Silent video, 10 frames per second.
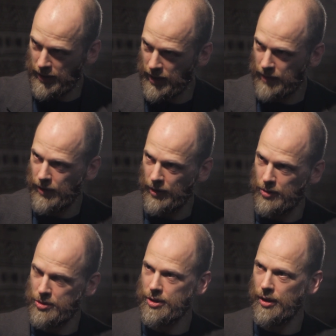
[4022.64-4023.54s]
identify
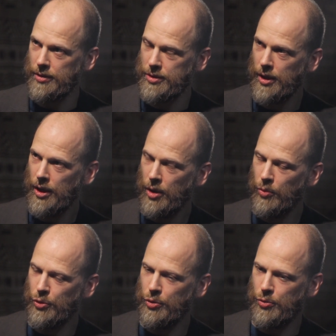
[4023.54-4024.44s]
those skills.
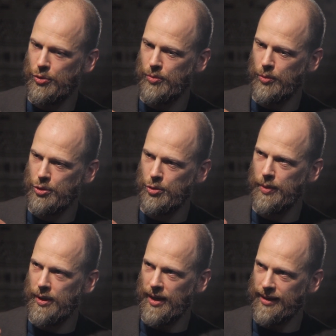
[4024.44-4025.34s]
Would you
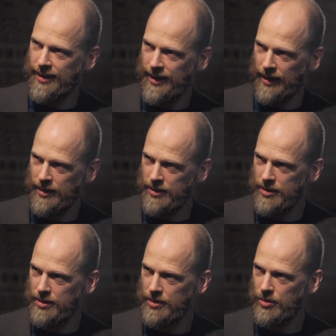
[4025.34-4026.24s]
be
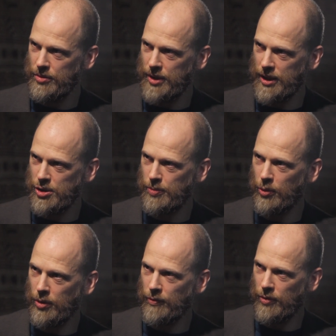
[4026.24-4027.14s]
against state
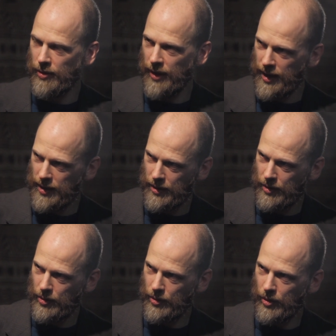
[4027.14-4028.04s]
support for that?
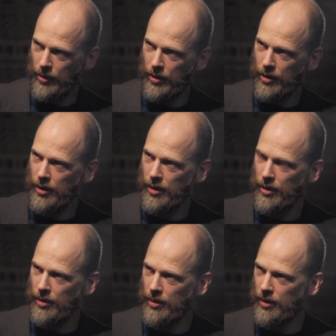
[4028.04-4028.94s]
Or
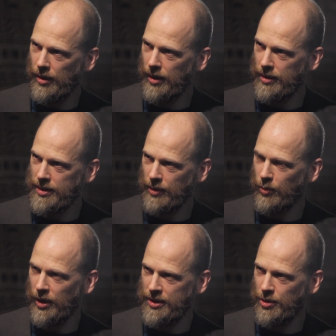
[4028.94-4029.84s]
it's like,
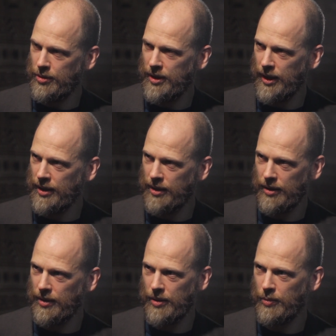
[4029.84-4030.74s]
is your take
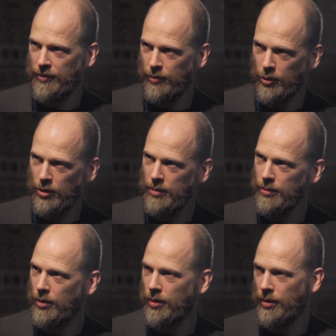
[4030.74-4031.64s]

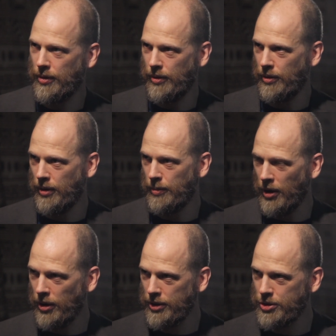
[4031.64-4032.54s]
reform or
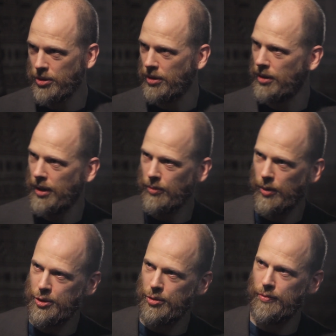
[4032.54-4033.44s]
abolish, or like
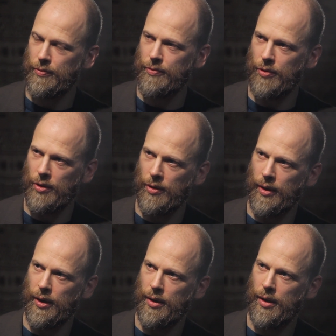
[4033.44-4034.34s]
where do you fall on that?